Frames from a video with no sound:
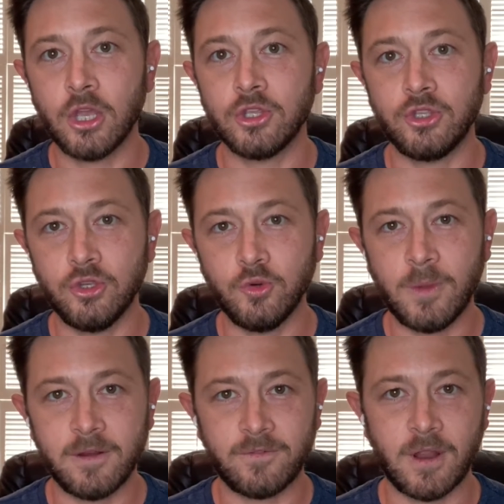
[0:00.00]
You,
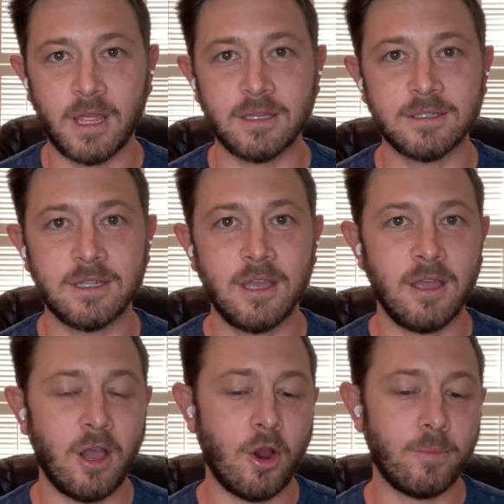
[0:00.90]
my friend,
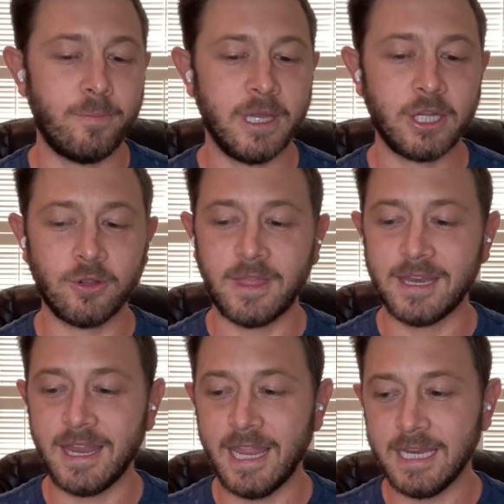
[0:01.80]
are bigger
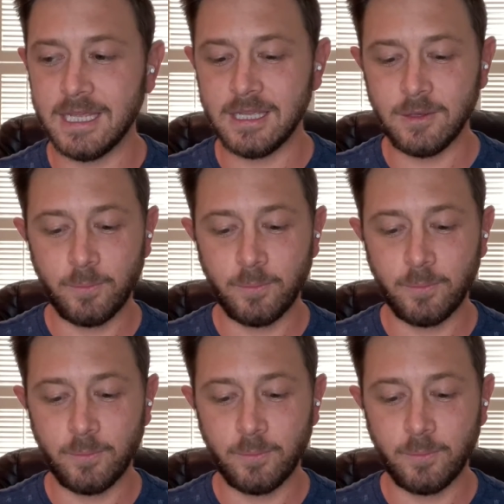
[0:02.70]
than any